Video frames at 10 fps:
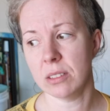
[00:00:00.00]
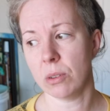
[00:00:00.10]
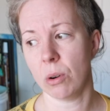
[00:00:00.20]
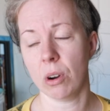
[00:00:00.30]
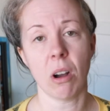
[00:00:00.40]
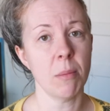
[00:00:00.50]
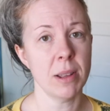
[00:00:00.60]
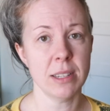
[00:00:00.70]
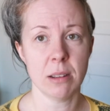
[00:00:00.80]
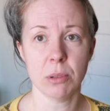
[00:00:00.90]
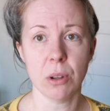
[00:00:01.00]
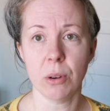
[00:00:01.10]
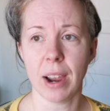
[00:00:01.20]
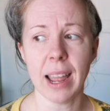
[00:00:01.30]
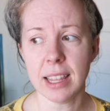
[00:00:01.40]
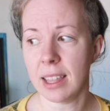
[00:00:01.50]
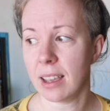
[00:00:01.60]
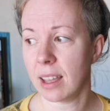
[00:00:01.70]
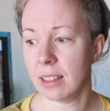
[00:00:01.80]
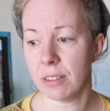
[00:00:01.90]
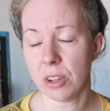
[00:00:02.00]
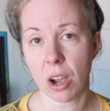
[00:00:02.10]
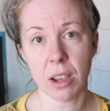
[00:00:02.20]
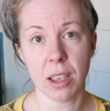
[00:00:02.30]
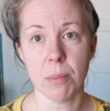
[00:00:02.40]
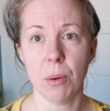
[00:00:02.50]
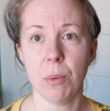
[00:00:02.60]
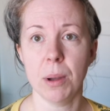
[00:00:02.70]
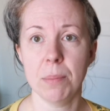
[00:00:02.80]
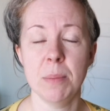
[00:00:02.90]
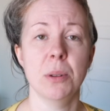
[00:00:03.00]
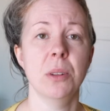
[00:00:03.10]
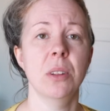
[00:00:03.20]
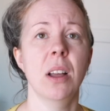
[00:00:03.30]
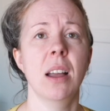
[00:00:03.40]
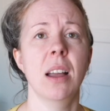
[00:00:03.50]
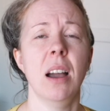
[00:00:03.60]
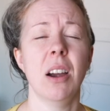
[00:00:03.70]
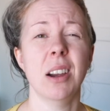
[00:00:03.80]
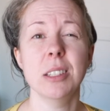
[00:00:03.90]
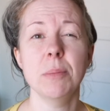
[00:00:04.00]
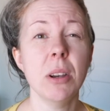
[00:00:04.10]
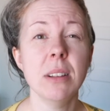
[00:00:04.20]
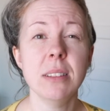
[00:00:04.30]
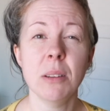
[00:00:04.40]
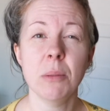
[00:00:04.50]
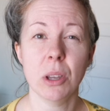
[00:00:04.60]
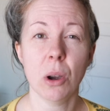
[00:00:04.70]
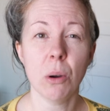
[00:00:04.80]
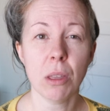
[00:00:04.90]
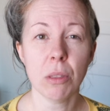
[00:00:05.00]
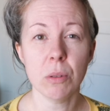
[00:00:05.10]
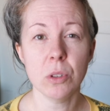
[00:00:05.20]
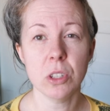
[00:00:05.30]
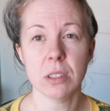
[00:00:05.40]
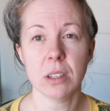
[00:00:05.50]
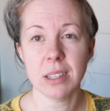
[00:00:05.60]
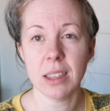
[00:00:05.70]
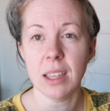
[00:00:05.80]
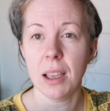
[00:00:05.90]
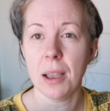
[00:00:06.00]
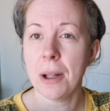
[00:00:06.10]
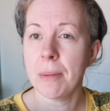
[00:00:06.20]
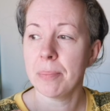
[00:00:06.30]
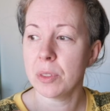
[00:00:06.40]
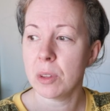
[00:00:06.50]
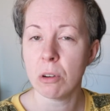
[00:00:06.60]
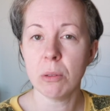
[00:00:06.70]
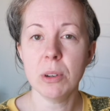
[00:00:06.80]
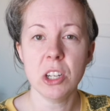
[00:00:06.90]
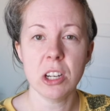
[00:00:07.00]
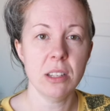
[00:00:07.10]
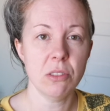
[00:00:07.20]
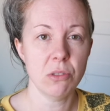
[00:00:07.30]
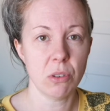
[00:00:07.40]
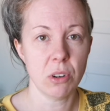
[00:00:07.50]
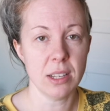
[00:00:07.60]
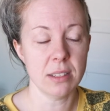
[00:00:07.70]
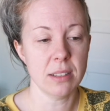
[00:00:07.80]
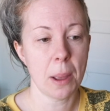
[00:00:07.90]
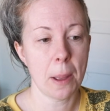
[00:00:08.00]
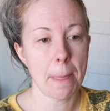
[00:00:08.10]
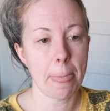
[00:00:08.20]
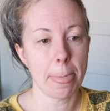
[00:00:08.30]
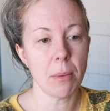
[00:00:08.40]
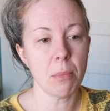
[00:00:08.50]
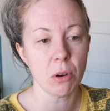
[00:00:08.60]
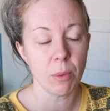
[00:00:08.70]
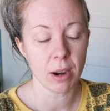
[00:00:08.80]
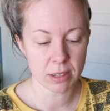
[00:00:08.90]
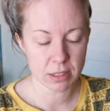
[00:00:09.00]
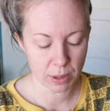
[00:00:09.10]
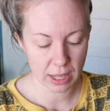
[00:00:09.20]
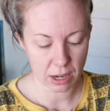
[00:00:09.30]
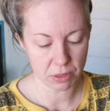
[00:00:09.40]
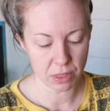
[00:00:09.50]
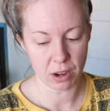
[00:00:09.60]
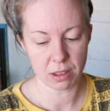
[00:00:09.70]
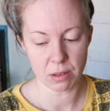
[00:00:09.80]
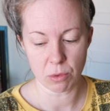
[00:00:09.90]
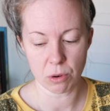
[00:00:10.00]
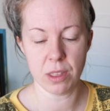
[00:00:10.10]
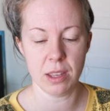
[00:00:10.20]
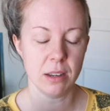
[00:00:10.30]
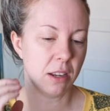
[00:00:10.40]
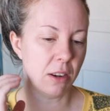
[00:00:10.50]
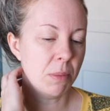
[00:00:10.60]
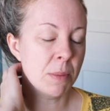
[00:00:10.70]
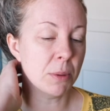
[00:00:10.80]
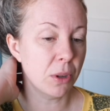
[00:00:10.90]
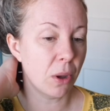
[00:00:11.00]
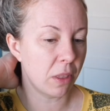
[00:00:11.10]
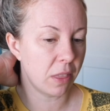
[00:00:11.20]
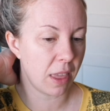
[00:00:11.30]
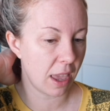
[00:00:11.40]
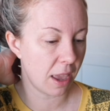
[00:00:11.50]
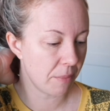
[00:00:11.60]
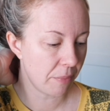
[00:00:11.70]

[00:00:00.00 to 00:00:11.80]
or comment down below or anything, I love talking about what people are experiencing, what they're going through, just because I think the more we share these stories, the more awareness we get out there, and the more that, you know, people know that they